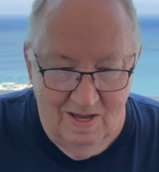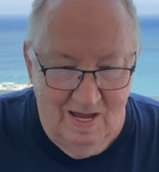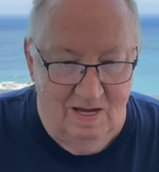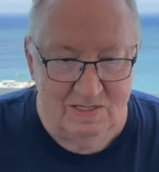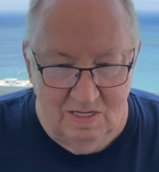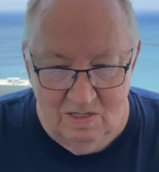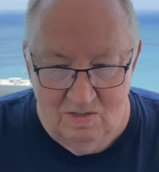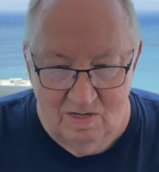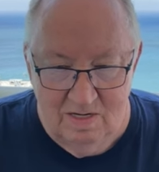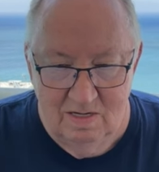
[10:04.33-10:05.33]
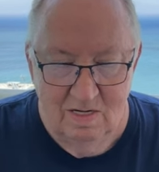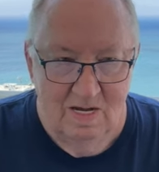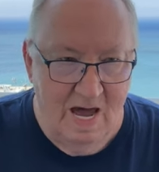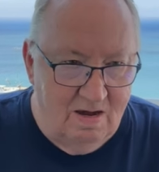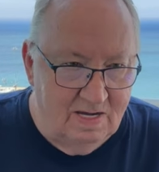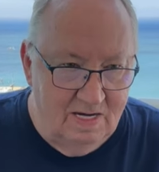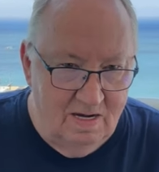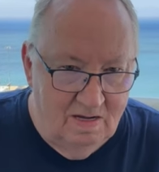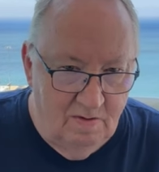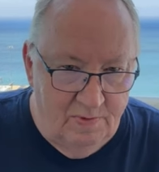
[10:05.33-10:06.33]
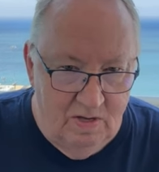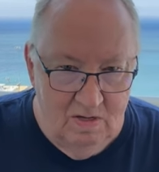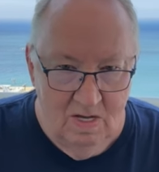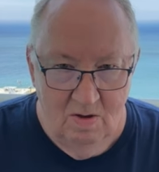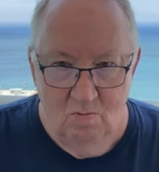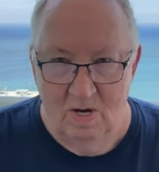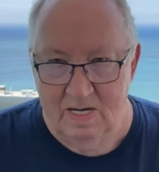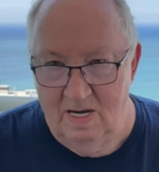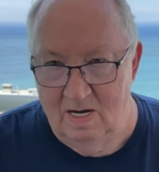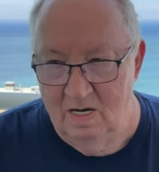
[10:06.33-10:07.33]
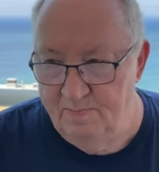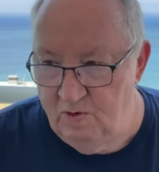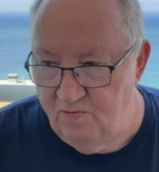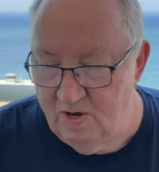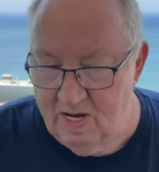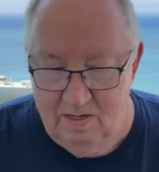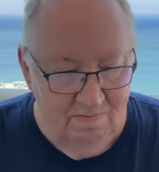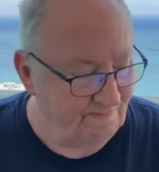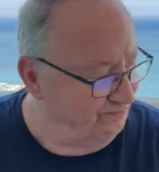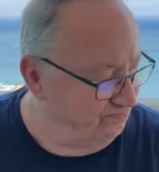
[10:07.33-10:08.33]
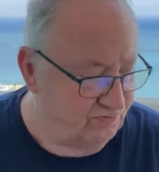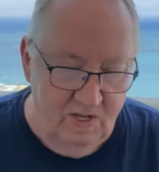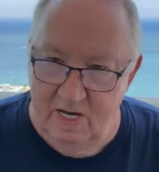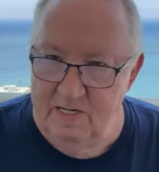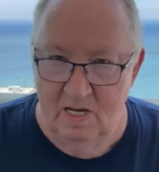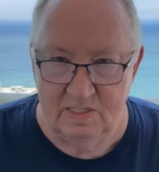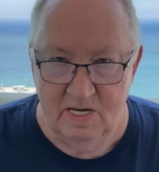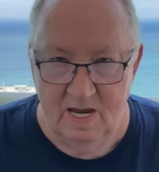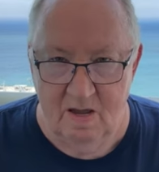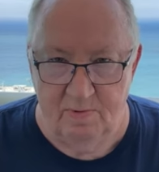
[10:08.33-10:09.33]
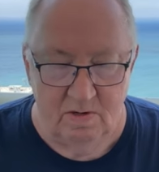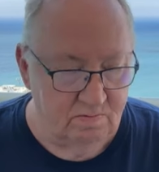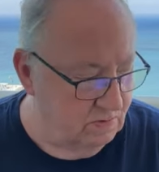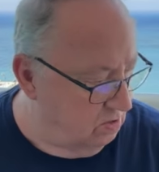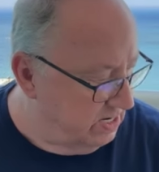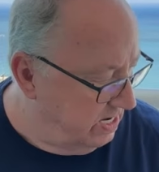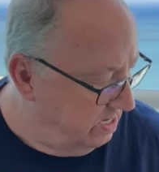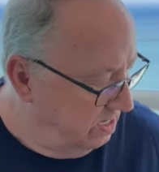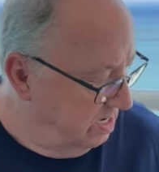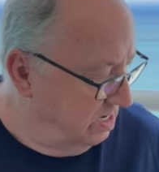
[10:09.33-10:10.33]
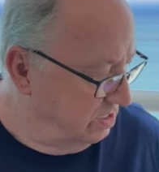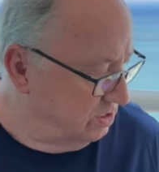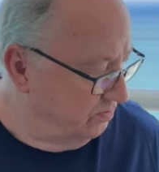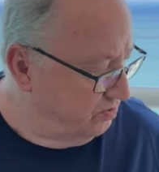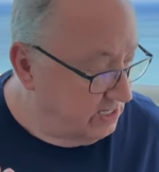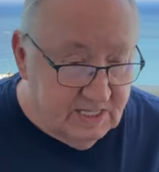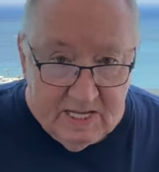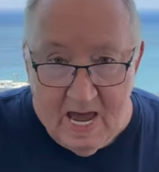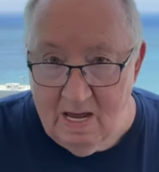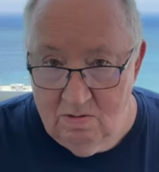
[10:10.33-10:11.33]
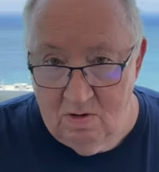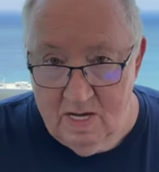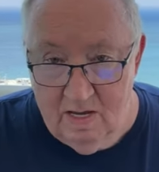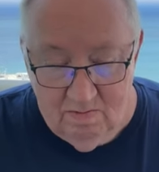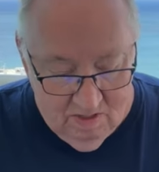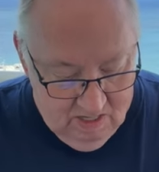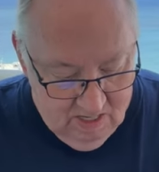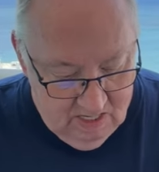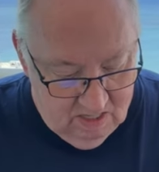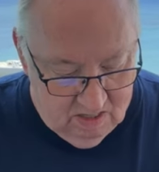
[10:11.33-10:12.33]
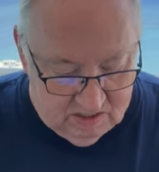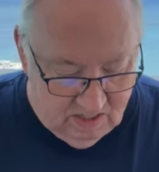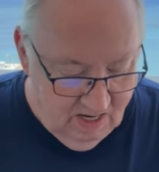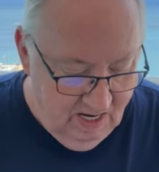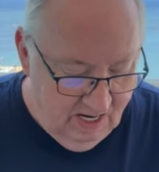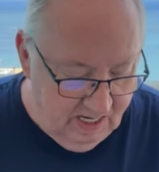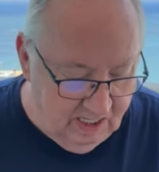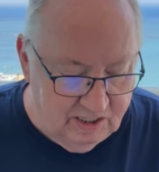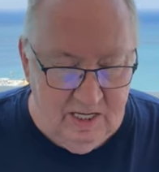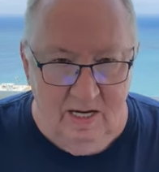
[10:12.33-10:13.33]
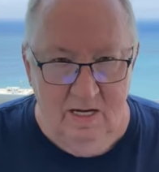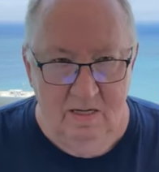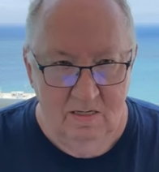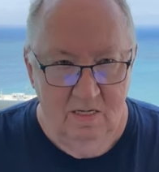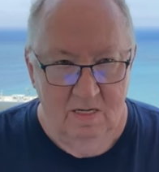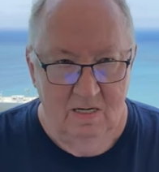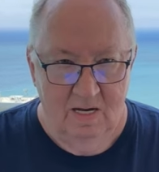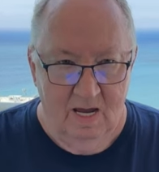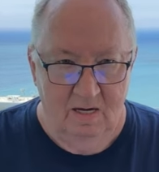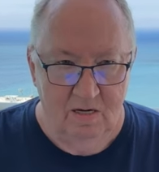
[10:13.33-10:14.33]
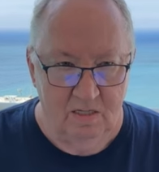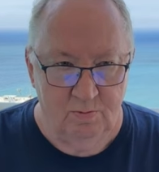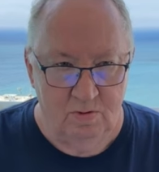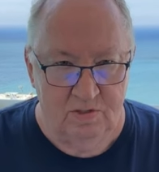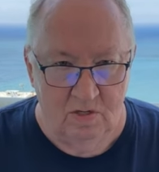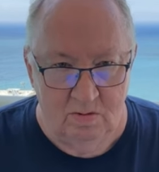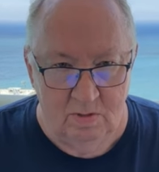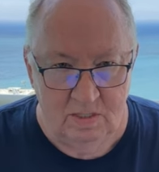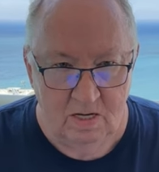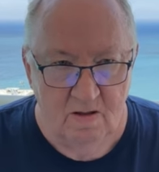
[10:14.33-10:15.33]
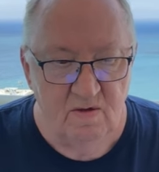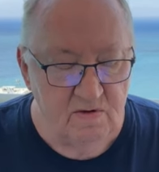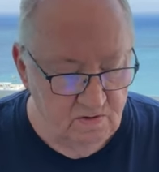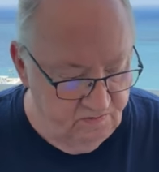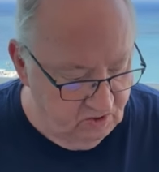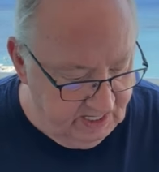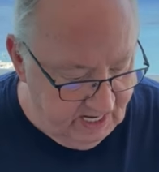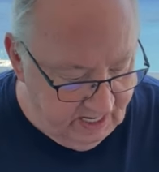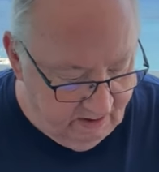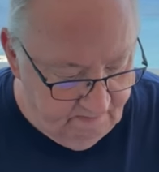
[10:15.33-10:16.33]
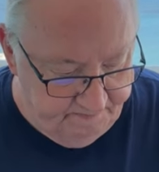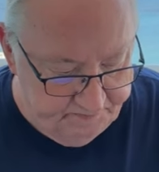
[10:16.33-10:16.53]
How's it going? How can I help you? What can I help you find? It doesn't happen, okay? So forget that, okay? There's anything like customer service, forget it.